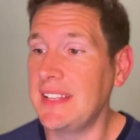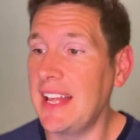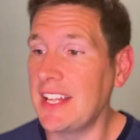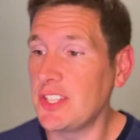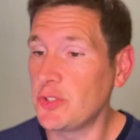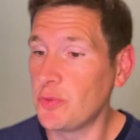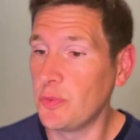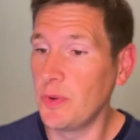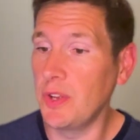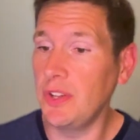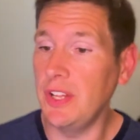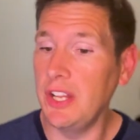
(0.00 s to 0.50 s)

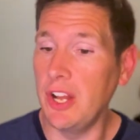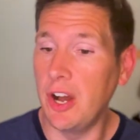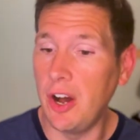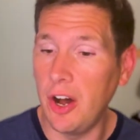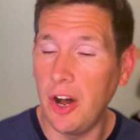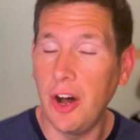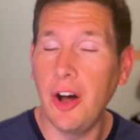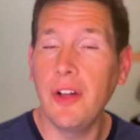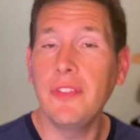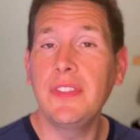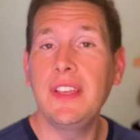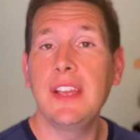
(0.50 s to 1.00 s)
that's really
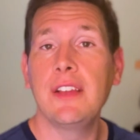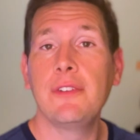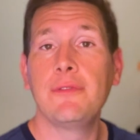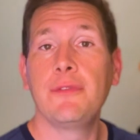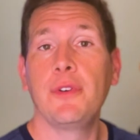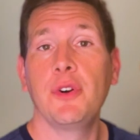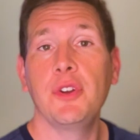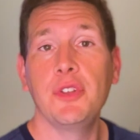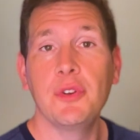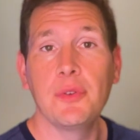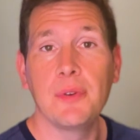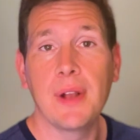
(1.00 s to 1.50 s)
all the
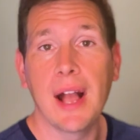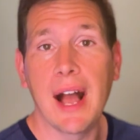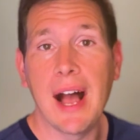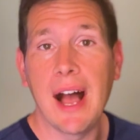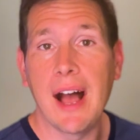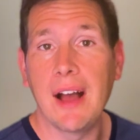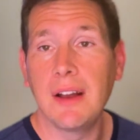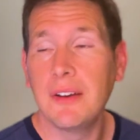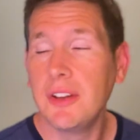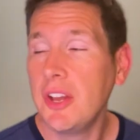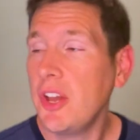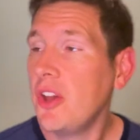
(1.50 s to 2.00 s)
info you
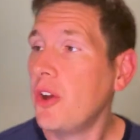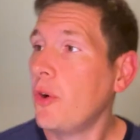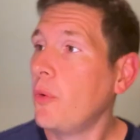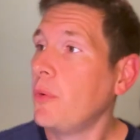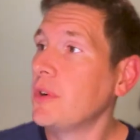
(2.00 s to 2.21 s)
got